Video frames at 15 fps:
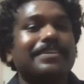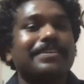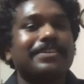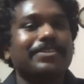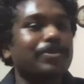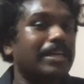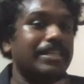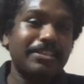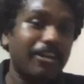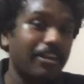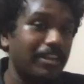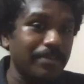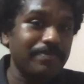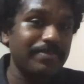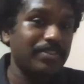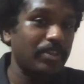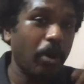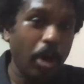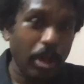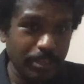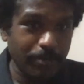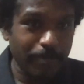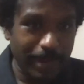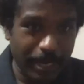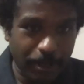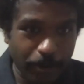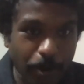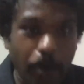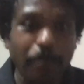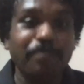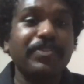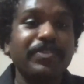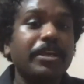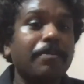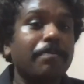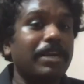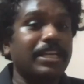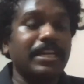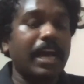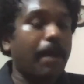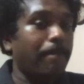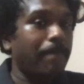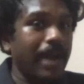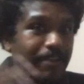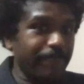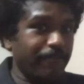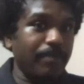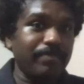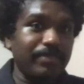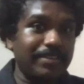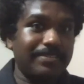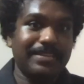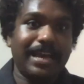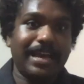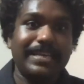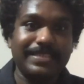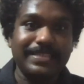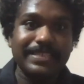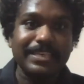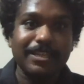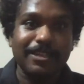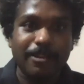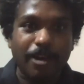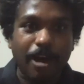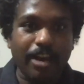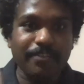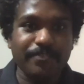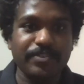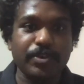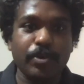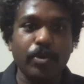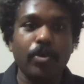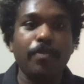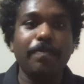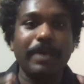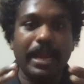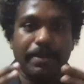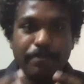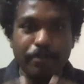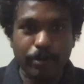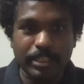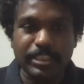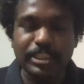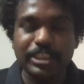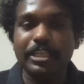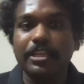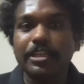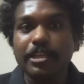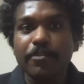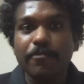Uh, so consortiums are the way to go. But apart from this, I see a lot of scope and potential